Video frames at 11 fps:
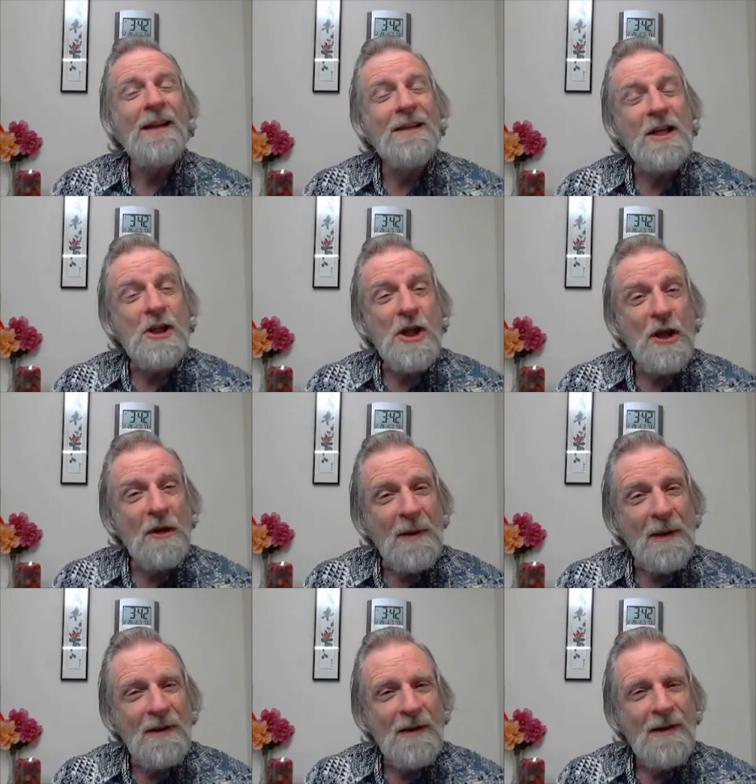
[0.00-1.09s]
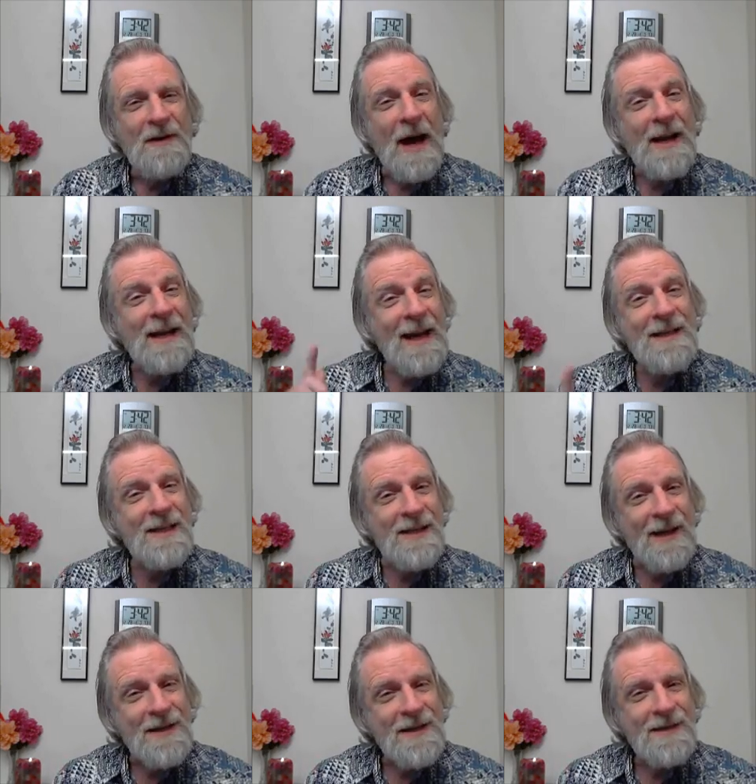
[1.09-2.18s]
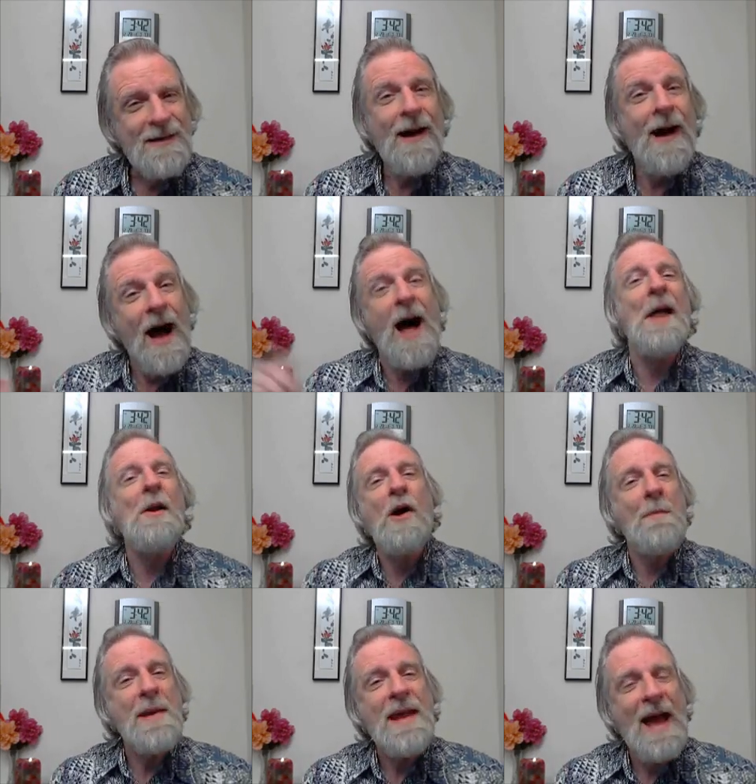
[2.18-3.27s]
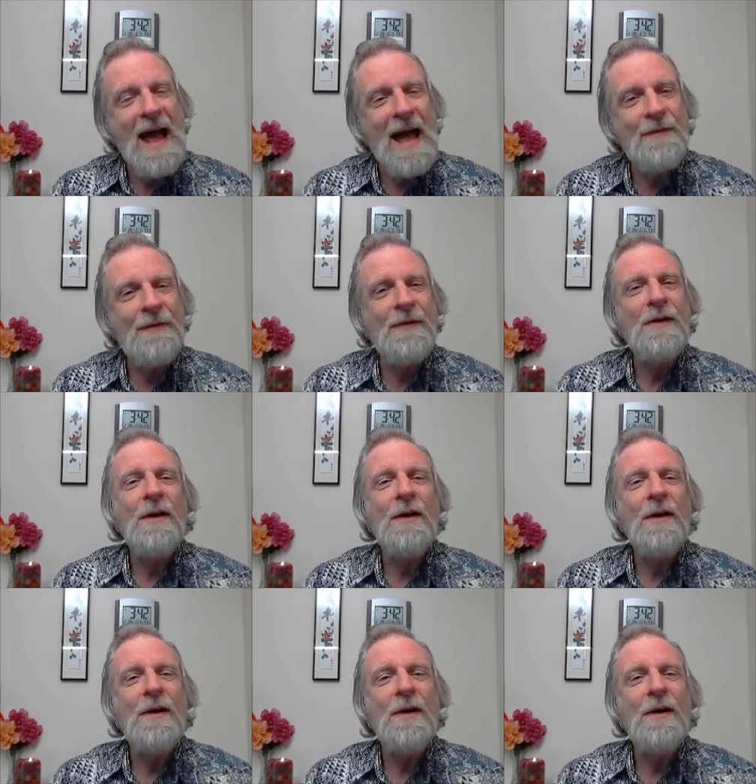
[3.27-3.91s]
Did you hear me? Not against us, on our behalf,